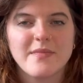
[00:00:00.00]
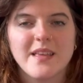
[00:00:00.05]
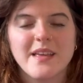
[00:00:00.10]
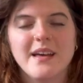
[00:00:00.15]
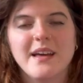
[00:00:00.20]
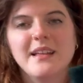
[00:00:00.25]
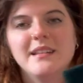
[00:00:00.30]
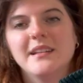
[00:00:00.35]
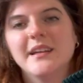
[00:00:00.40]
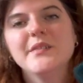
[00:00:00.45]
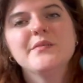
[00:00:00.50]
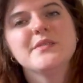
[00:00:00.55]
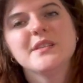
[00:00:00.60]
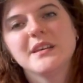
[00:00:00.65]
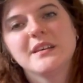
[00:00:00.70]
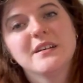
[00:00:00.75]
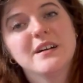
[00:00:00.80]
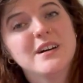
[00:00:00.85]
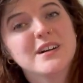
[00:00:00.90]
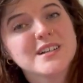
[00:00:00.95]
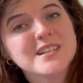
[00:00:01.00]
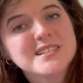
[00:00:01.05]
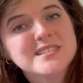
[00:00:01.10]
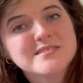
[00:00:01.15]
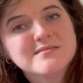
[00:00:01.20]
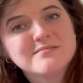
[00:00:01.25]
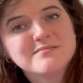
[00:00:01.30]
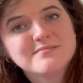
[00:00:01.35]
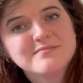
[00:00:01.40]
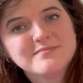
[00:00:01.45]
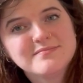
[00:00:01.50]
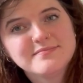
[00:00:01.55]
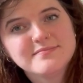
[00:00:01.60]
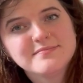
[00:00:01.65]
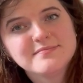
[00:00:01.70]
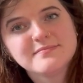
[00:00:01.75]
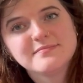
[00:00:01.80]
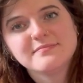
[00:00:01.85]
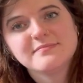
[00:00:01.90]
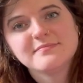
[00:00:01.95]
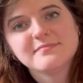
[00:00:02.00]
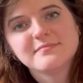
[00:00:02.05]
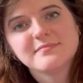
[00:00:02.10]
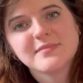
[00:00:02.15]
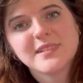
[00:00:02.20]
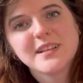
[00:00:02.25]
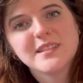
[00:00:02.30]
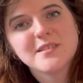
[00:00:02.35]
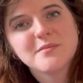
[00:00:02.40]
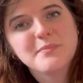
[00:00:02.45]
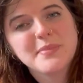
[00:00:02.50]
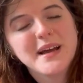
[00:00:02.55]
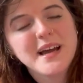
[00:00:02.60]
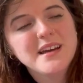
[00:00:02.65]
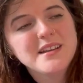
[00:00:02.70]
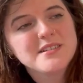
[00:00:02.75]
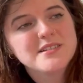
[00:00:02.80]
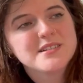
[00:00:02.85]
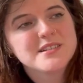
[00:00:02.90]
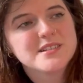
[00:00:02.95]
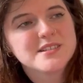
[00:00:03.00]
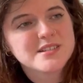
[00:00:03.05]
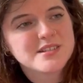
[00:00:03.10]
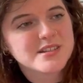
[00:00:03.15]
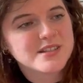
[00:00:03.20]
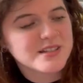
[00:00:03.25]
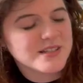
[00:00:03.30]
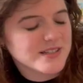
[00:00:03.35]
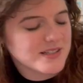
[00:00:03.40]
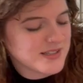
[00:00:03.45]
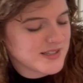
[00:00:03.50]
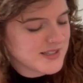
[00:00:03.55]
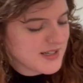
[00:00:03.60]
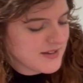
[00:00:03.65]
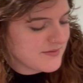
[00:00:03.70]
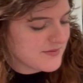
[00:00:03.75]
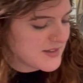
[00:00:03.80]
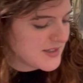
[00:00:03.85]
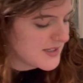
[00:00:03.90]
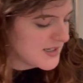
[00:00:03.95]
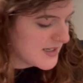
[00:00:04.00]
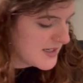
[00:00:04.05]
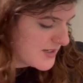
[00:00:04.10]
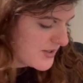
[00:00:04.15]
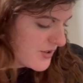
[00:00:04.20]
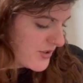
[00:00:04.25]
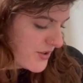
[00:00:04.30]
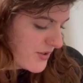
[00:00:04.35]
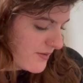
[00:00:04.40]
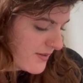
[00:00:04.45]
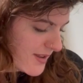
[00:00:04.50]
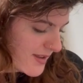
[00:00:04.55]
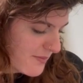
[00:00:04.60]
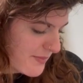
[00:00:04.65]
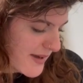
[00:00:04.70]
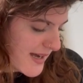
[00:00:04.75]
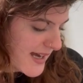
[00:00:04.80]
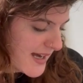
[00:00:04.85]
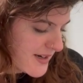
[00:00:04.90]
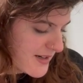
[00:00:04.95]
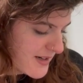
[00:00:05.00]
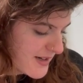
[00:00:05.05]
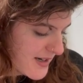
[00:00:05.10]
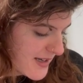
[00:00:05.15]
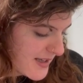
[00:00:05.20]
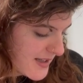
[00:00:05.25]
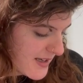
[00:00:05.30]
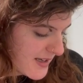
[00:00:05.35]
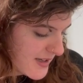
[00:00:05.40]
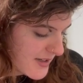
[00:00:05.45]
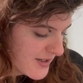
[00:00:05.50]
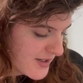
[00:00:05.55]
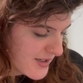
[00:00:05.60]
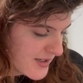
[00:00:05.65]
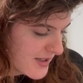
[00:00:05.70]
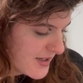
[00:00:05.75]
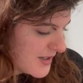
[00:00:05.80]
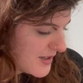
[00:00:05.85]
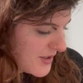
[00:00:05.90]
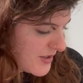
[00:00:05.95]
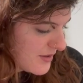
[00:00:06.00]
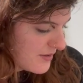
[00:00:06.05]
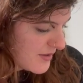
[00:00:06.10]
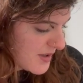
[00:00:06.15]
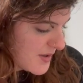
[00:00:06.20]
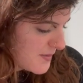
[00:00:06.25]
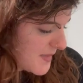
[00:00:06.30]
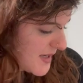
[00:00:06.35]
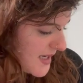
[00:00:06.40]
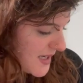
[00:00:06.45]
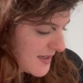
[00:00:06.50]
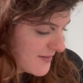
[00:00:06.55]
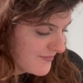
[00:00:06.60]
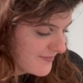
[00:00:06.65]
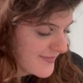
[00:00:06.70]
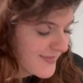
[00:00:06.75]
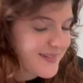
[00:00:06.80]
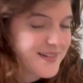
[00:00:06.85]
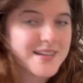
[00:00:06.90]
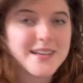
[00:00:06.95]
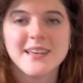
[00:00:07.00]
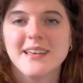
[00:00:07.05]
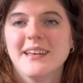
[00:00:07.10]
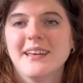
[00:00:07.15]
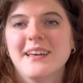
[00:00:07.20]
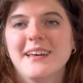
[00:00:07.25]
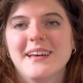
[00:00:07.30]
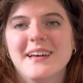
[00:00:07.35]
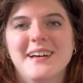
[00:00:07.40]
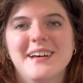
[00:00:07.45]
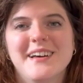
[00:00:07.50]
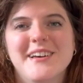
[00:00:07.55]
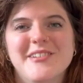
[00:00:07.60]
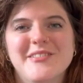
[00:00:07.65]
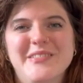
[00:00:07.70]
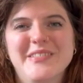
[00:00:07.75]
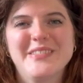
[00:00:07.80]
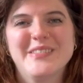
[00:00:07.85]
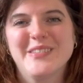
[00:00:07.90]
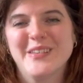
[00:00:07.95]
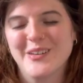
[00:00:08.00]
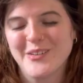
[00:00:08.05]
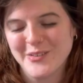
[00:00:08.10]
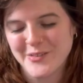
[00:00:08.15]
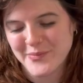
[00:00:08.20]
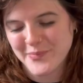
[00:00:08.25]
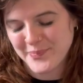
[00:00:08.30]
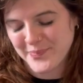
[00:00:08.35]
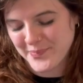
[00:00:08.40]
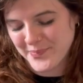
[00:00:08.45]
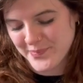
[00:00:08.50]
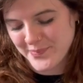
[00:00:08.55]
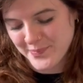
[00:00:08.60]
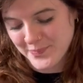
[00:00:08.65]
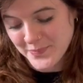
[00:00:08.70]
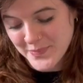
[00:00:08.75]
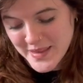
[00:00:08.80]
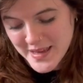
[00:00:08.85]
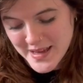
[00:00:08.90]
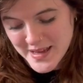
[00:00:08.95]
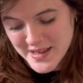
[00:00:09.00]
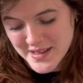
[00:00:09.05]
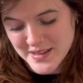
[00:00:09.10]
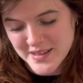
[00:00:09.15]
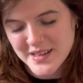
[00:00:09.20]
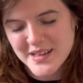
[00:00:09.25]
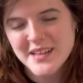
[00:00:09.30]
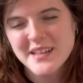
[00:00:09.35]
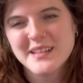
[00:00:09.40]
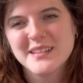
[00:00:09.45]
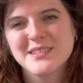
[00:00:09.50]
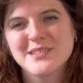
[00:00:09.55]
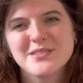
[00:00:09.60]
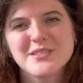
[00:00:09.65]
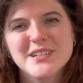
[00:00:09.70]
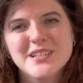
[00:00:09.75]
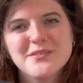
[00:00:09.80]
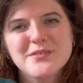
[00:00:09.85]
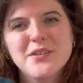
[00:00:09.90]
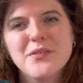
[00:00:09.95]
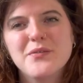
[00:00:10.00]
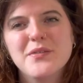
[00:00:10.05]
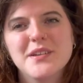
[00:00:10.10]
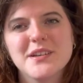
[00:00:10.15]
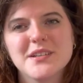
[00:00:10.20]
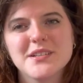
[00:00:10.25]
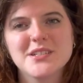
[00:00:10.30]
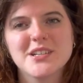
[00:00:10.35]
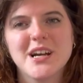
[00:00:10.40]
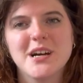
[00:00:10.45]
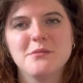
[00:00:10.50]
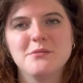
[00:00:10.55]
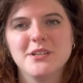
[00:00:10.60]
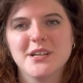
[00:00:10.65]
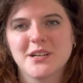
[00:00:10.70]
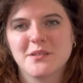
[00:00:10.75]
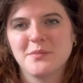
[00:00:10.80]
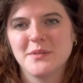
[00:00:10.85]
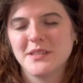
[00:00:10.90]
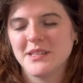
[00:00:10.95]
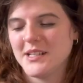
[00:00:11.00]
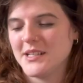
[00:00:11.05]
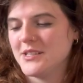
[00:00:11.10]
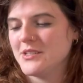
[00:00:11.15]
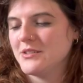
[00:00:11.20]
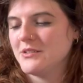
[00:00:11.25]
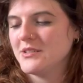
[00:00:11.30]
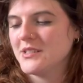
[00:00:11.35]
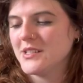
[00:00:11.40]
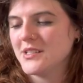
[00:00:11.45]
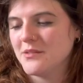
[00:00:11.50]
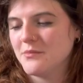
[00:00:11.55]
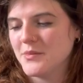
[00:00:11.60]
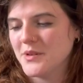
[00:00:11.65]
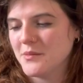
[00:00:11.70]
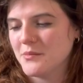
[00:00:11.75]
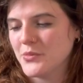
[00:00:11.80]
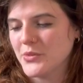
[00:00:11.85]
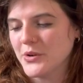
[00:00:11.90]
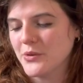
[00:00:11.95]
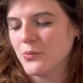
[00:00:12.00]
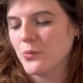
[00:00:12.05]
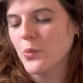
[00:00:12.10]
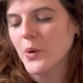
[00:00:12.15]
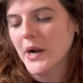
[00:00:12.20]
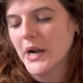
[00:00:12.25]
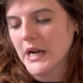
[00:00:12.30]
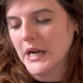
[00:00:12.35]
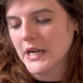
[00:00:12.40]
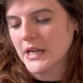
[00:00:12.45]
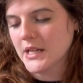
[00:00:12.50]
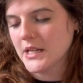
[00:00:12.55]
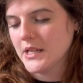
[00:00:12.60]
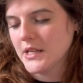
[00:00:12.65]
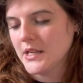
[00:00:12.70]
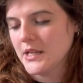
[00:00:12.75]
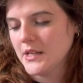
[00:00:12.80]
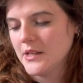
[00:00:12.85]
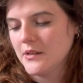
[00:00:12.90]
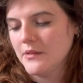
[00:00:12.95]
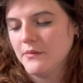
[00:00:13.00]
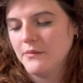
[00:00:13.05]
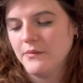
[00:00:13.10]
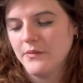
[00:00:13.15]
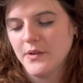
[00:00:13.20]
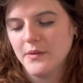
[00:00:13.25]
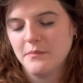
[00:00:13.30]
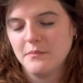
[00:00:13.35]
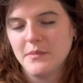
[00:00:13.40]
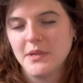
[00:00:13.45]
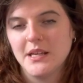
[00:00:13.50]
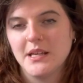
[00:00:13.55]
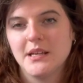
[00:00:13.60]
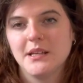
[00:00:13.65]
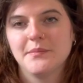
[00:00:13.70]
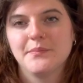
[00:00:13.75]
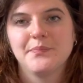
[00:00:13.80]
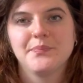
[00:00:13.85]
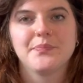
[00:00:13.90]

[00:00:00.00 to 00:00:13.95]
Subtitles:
love the yarn and the pattern is good. It's definitely not an issue with the pattern. I think it's just an issue with me. So yeah, sort of a finished object, but they do need a bit more work from me,